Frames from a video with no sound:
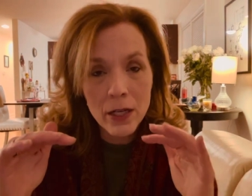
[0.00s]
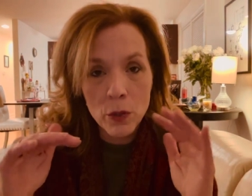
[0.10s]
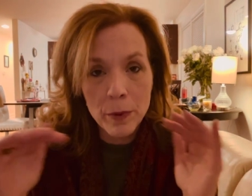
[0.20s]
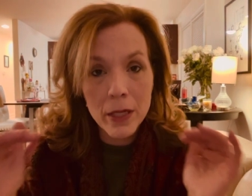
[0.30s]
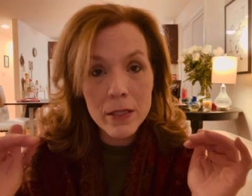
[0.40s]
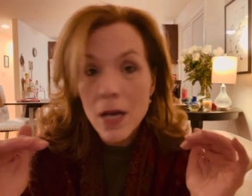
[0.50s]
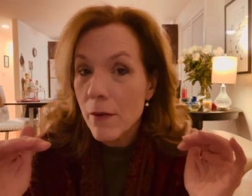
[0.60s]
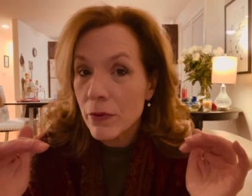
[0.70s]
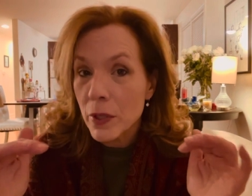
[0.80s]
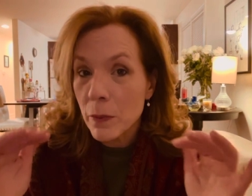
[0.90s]
You'd be on top
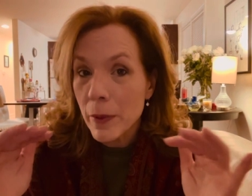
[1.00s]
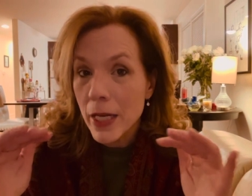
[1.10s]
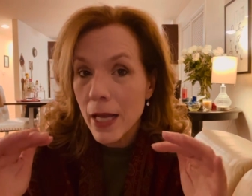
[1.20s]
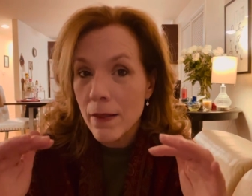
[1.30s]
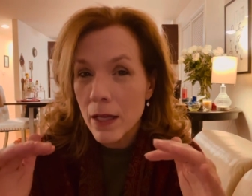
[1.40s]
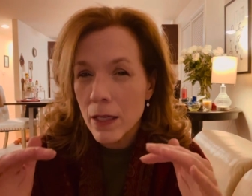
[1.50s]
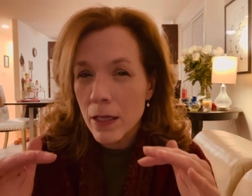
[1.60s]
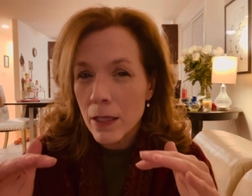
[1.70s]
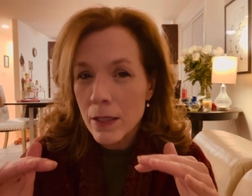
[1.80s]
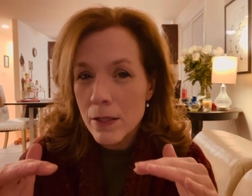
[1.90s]
for a little bit and
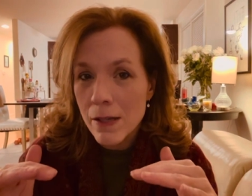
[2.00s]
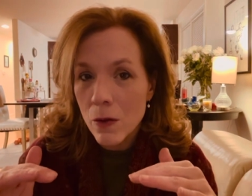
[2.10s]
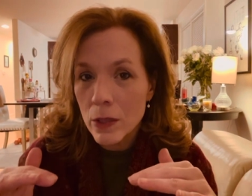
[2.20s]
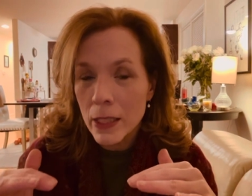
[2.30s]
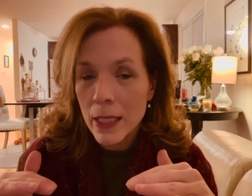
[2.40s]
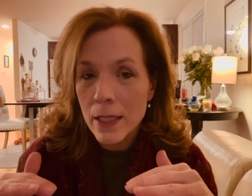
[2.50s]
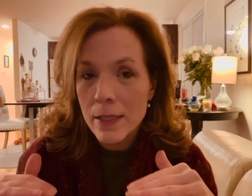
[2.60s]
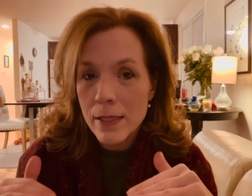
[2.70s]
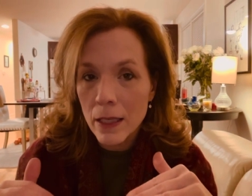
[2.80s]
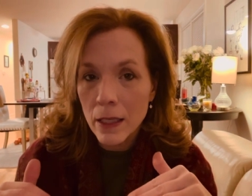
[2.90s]
then slowly
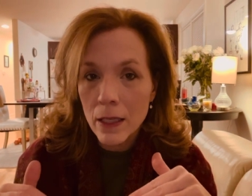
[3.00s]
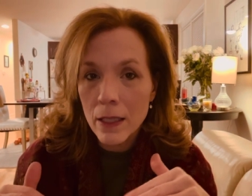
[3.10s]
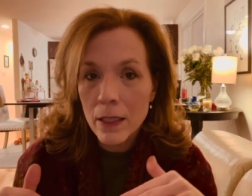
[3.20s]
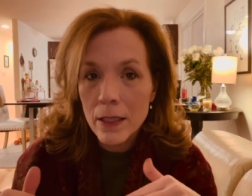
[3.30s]
sink